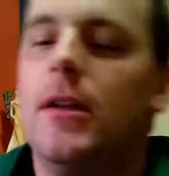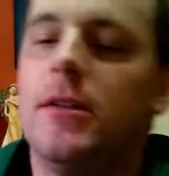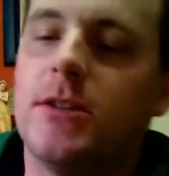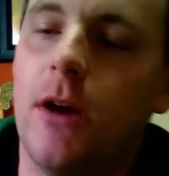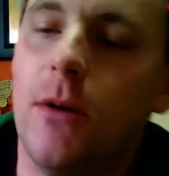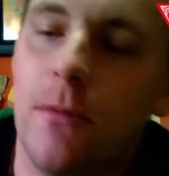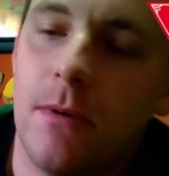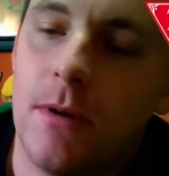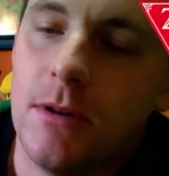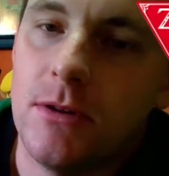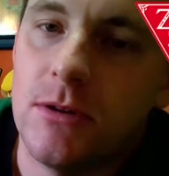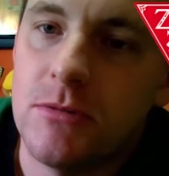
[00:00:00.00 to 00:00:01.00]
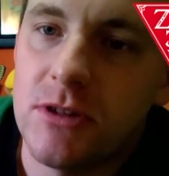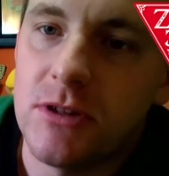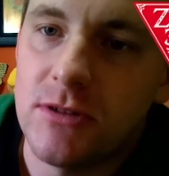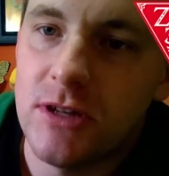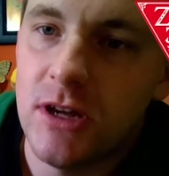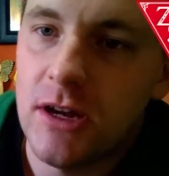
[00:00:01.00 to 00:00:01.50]
So what I'm going to do is
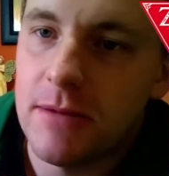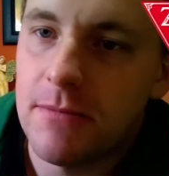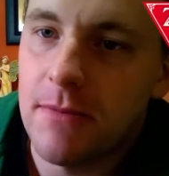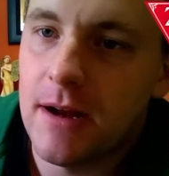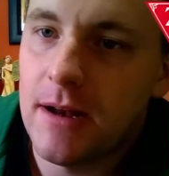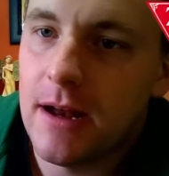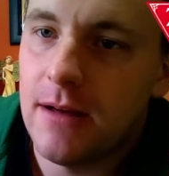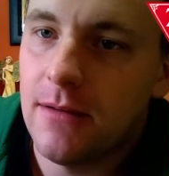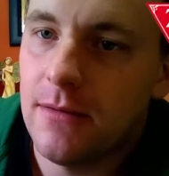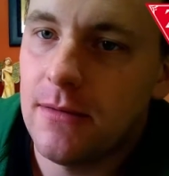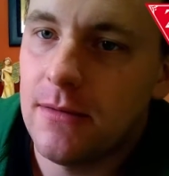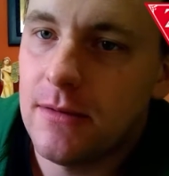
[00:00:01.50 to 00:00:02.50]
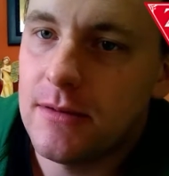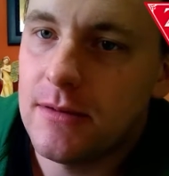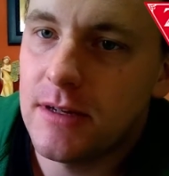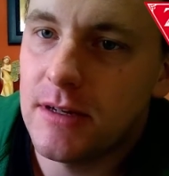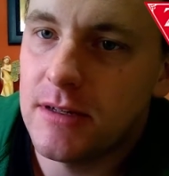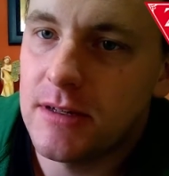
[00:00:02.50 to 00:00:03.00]
just turn him around now,
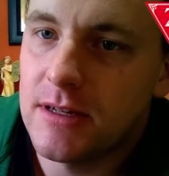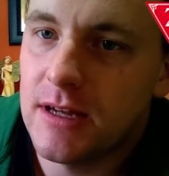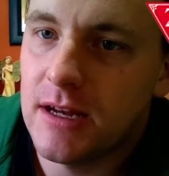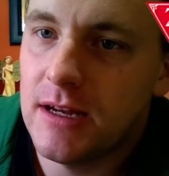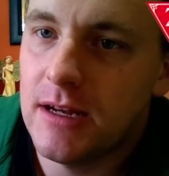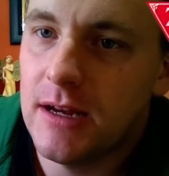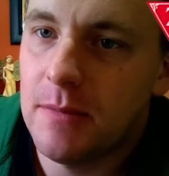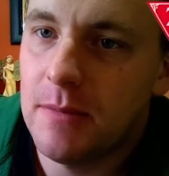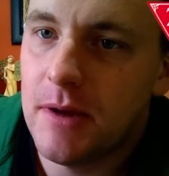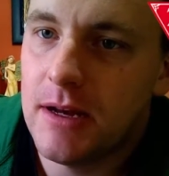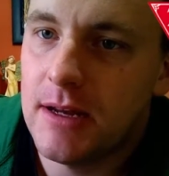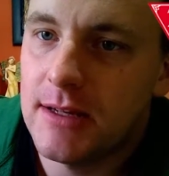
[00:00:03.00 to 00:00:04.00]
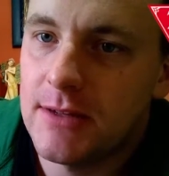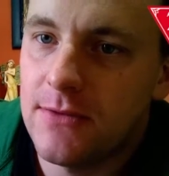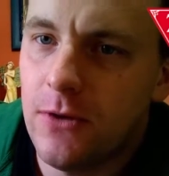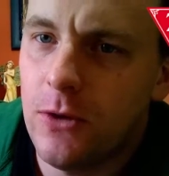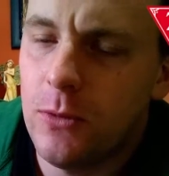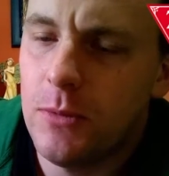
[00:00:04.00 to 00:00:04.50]
so you can see him in his
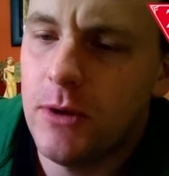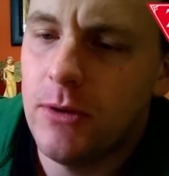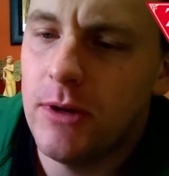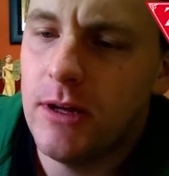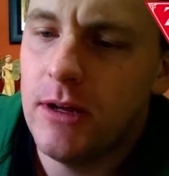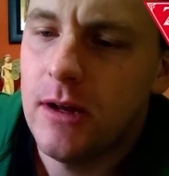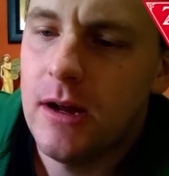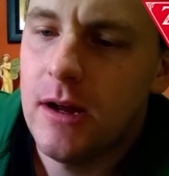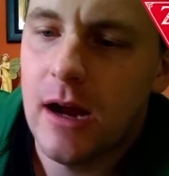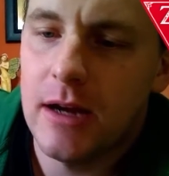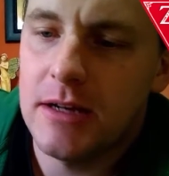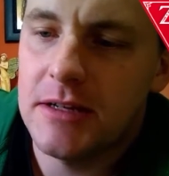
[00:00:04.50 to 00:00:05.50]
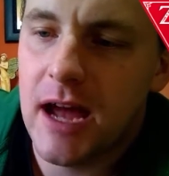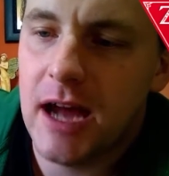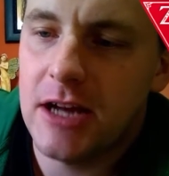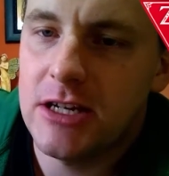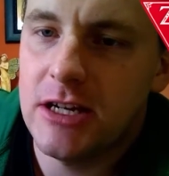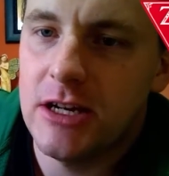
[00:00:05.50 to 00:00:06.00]
full beauty, and he's
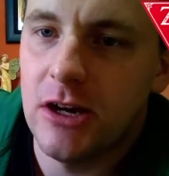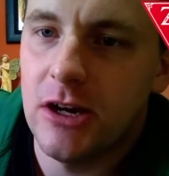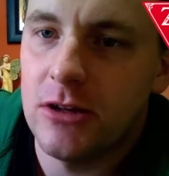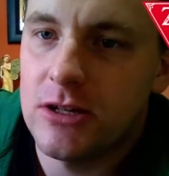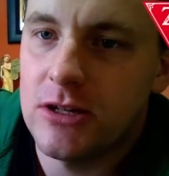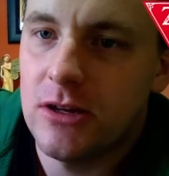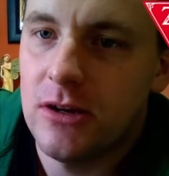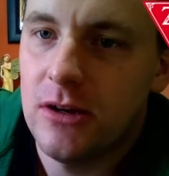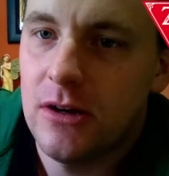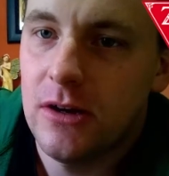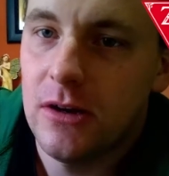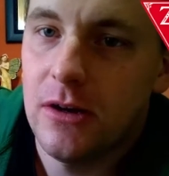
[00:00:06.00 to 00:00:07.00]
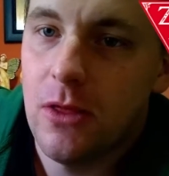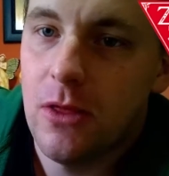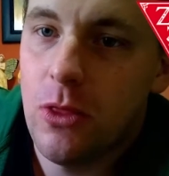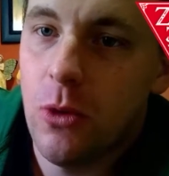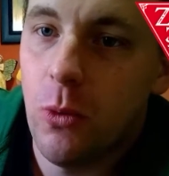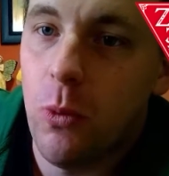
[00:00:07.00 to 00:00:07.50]
actually got
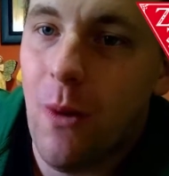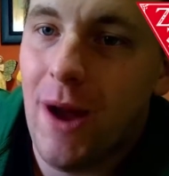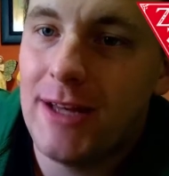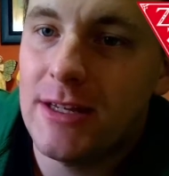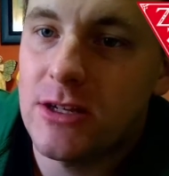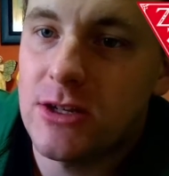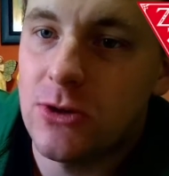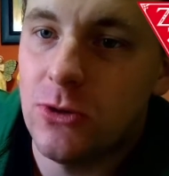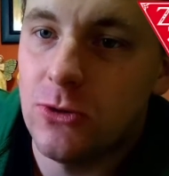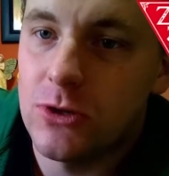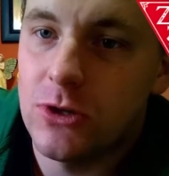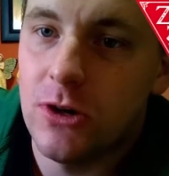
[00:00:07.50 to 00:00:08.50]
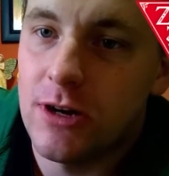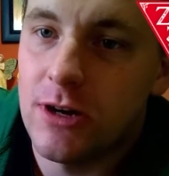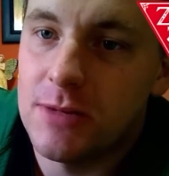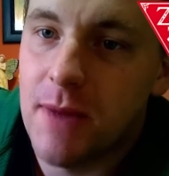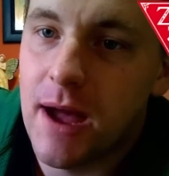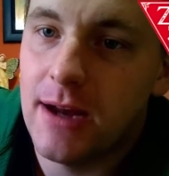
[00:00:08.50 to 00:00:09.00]
the white sword on
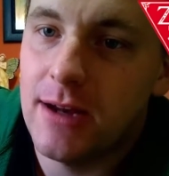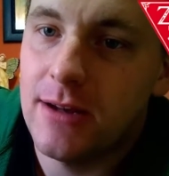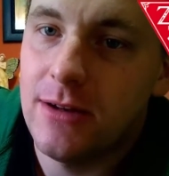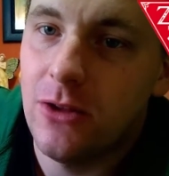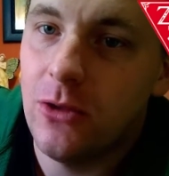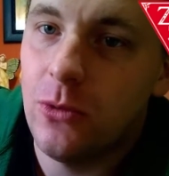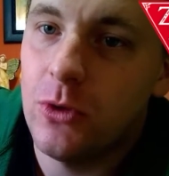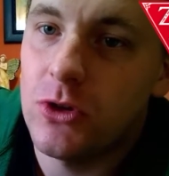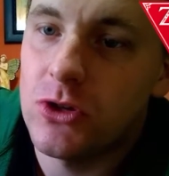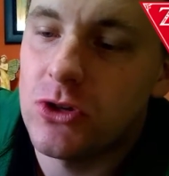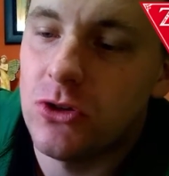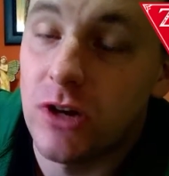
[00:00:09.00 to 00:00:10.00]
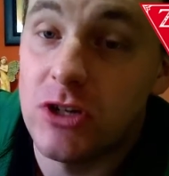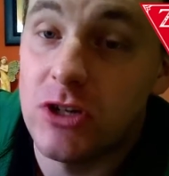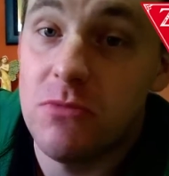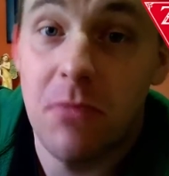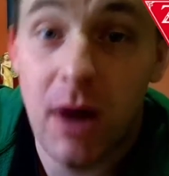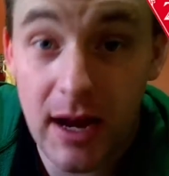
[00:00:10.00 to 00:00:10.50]
his back, not the wooden sword as
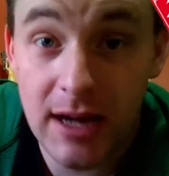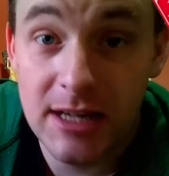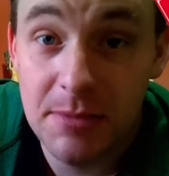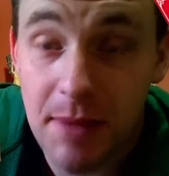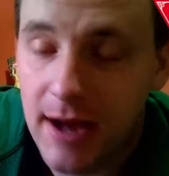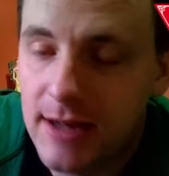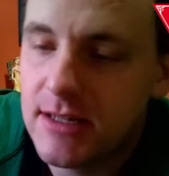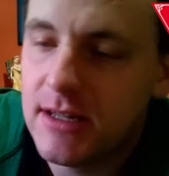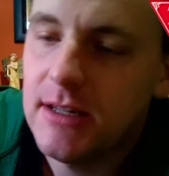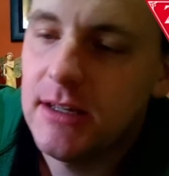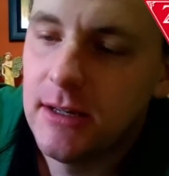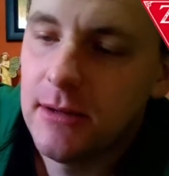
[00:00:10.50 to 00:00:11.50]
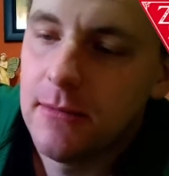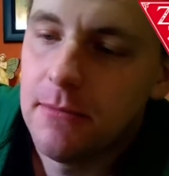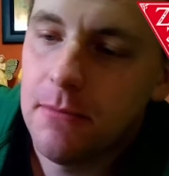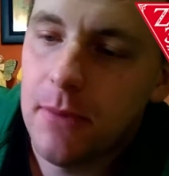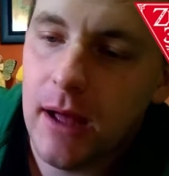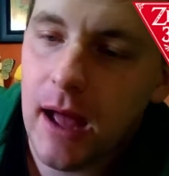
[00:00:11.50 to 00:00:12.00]
you might expect,
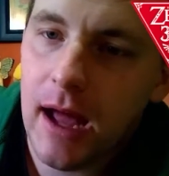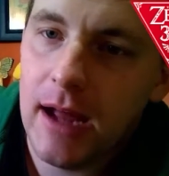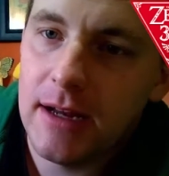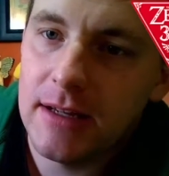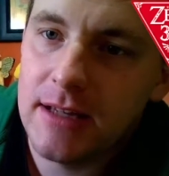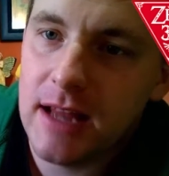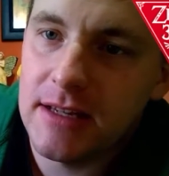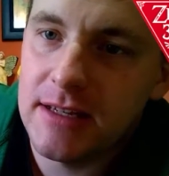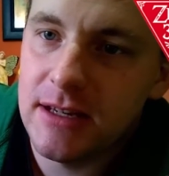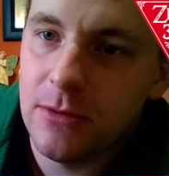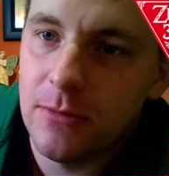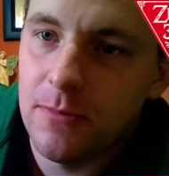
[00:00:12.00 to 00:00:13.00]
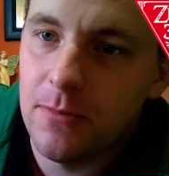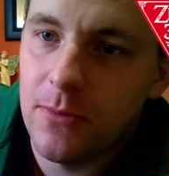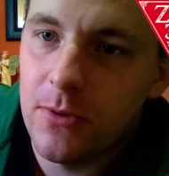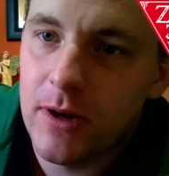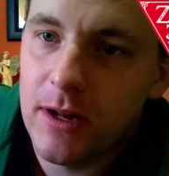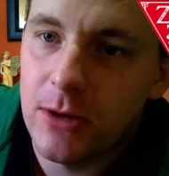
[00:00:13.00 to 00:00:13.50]
but hey, it's still a
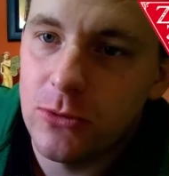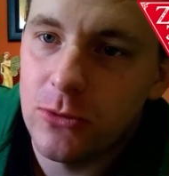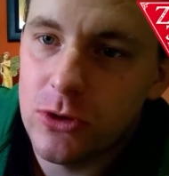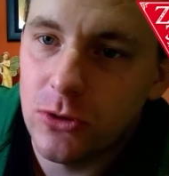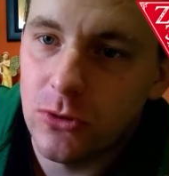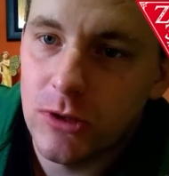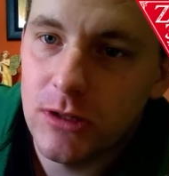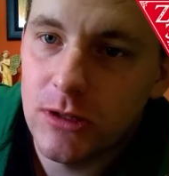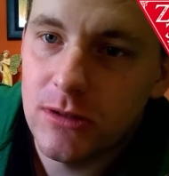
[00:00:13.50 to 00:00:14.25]
pretty cool sword.